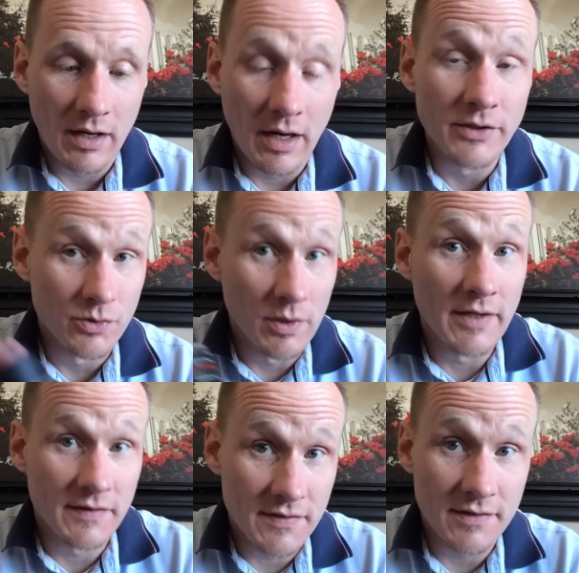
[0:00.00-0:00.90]
I do
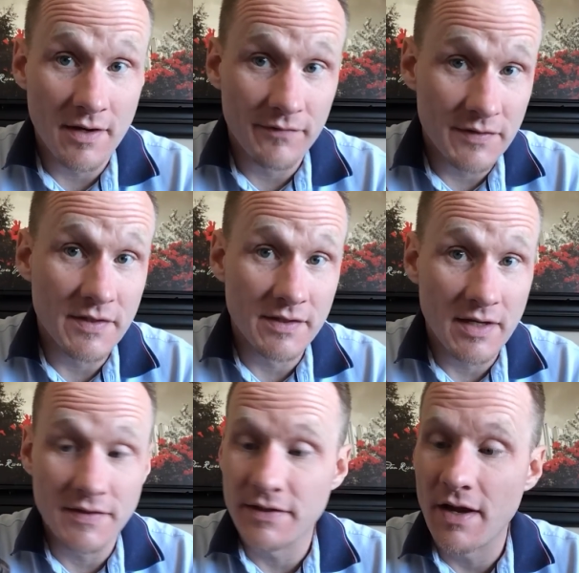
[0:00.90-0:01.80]
like this stuff. This is
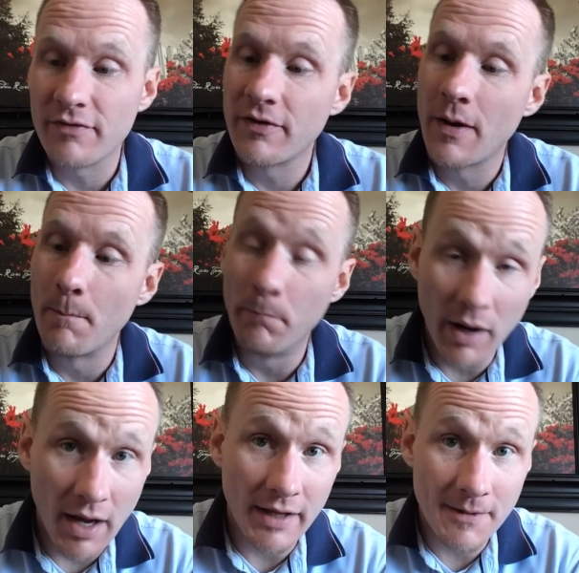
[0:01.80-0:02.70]
nice stuff.
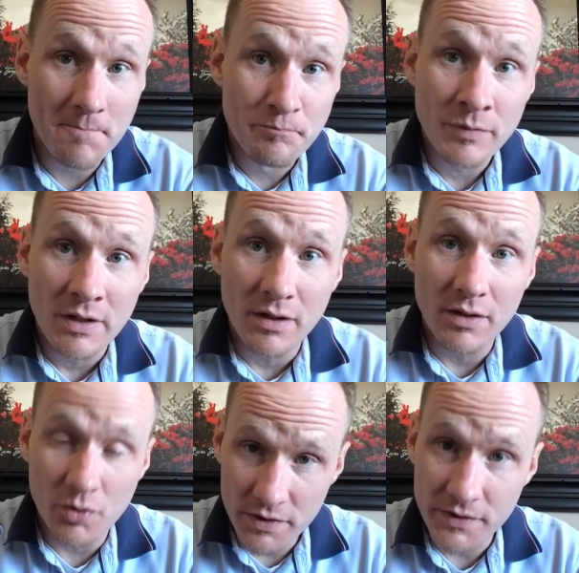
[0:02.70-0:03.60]
But
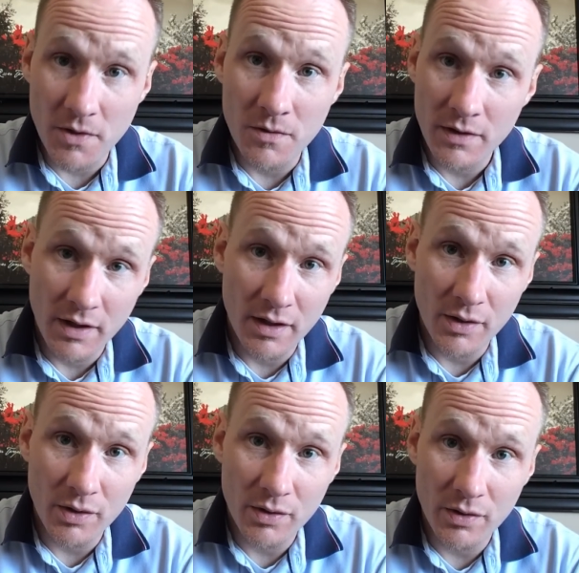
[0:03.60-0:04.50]
Christo,
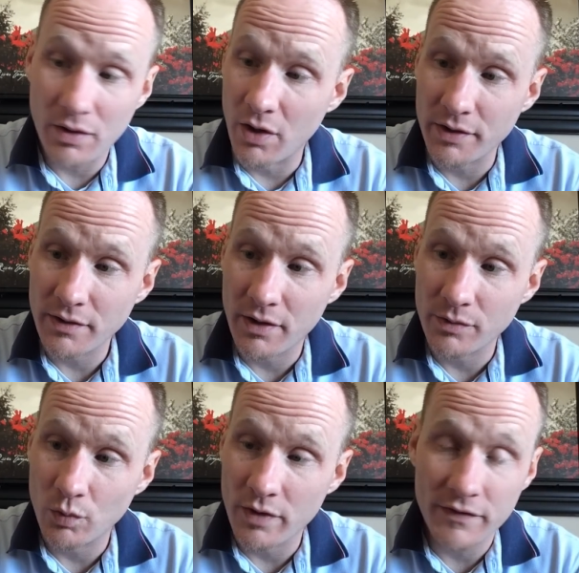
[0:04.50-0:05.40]
uh, on
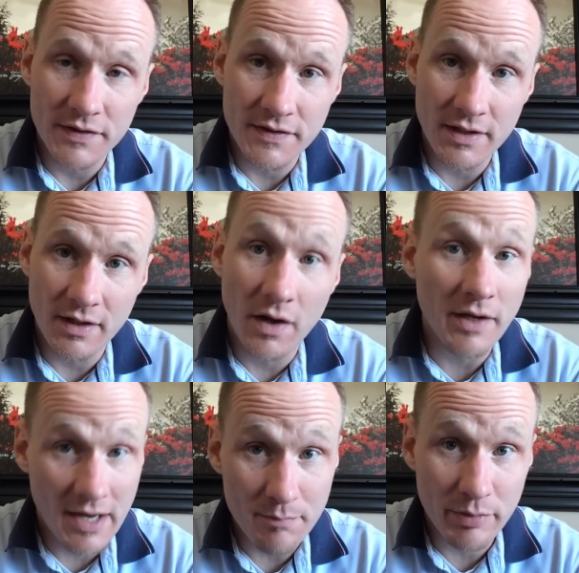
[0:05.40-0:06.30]
on one of his uh, on
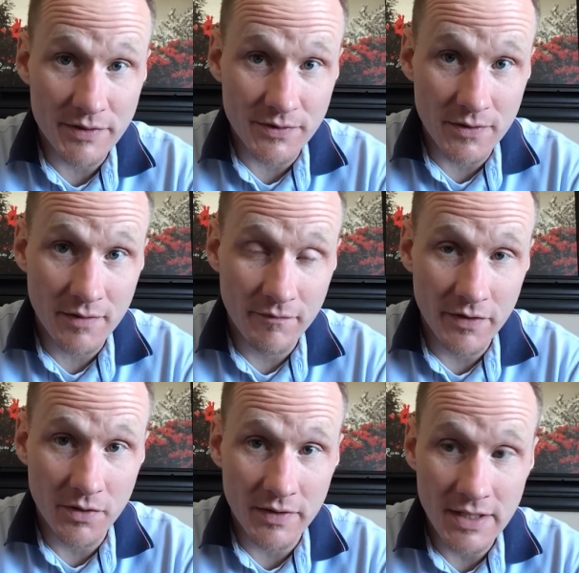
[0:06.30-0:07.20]
a hypebuster
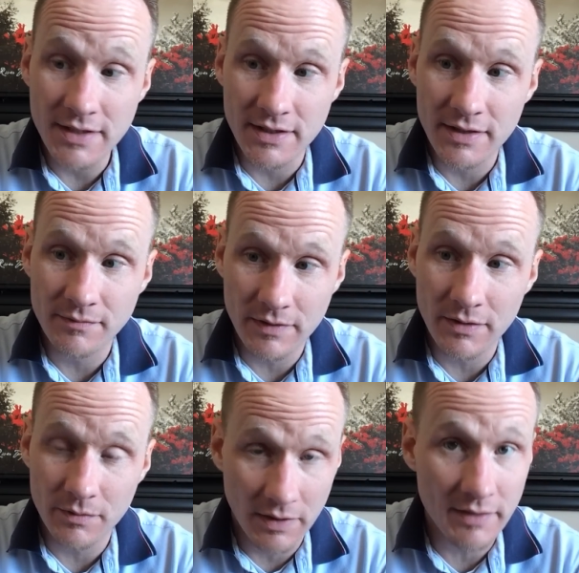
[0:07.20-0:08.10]
video that he did, uh,
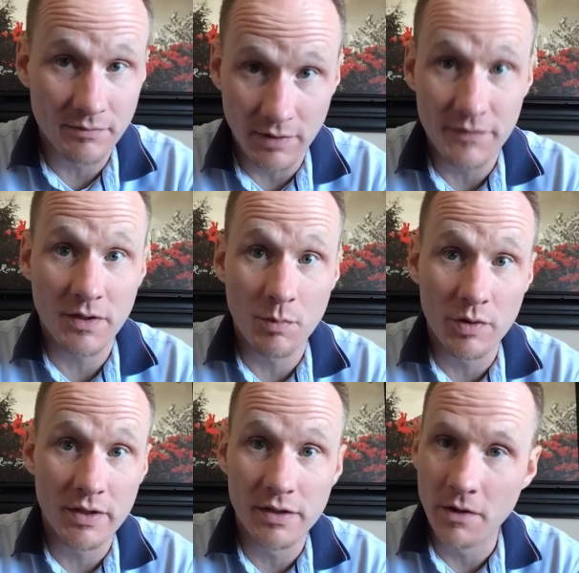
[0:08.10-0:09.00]
let let the
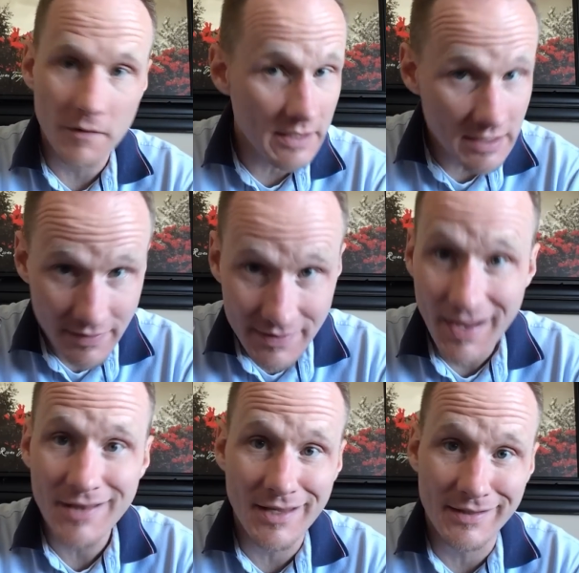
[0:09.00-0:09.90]
community know that he does
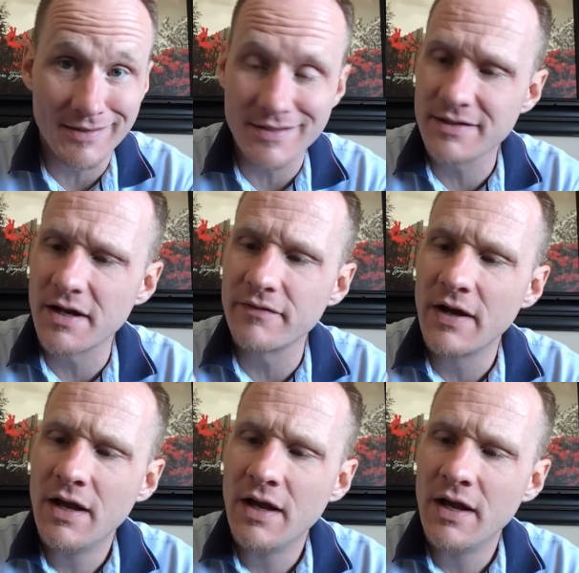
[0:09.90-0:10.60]
not like this stuff.